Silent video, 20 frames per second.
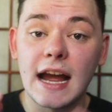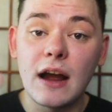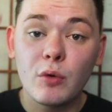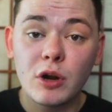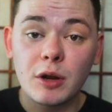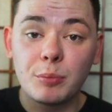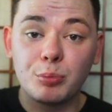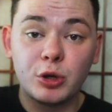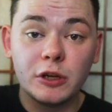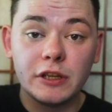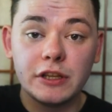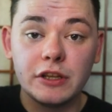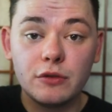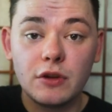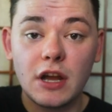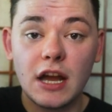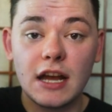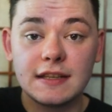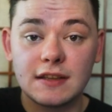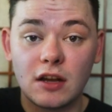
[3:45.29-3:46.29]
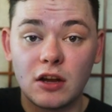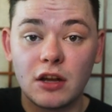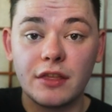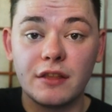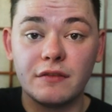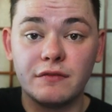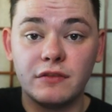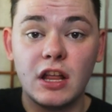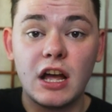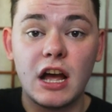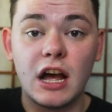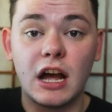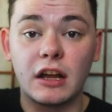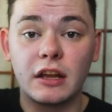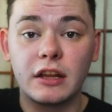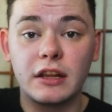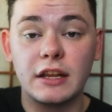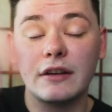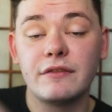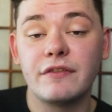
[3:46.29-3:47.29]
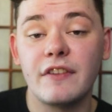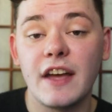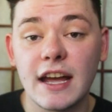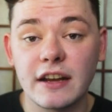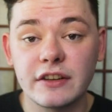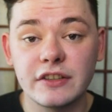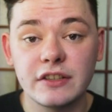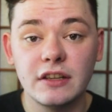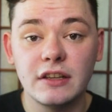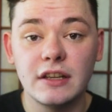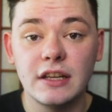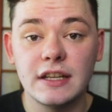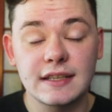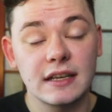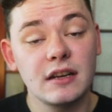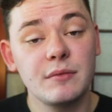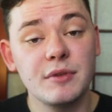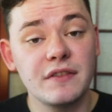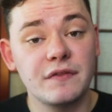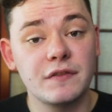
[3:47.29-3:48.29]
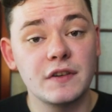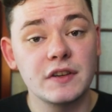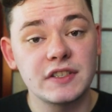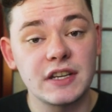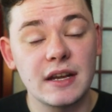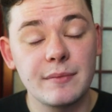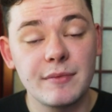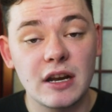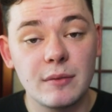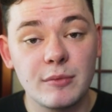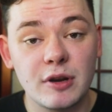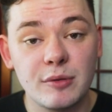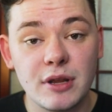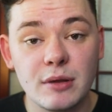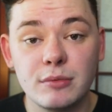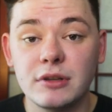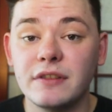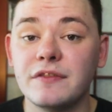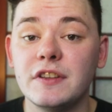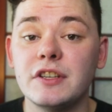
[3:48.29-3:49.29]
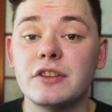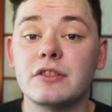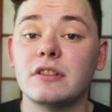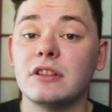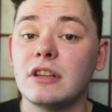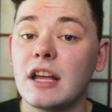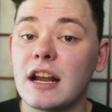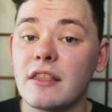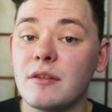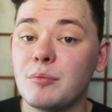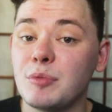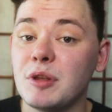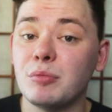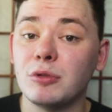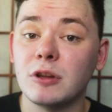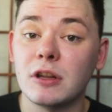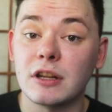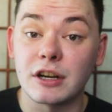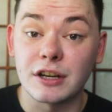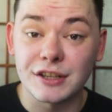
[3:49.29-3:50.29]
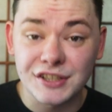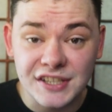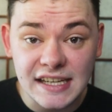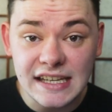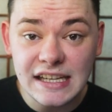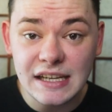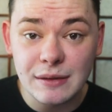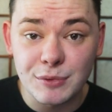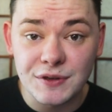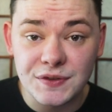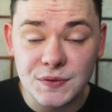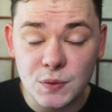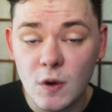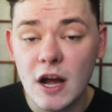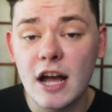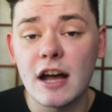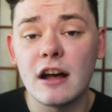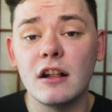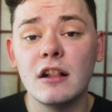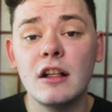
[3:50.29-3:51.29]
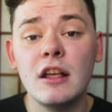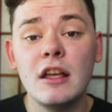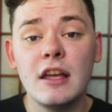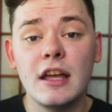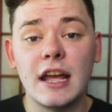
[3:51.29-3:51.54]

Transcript: I want to put you guys on the vlog. In fact, it's going to be the first time that I'm going to be able to feature a lot of the people on our team as well.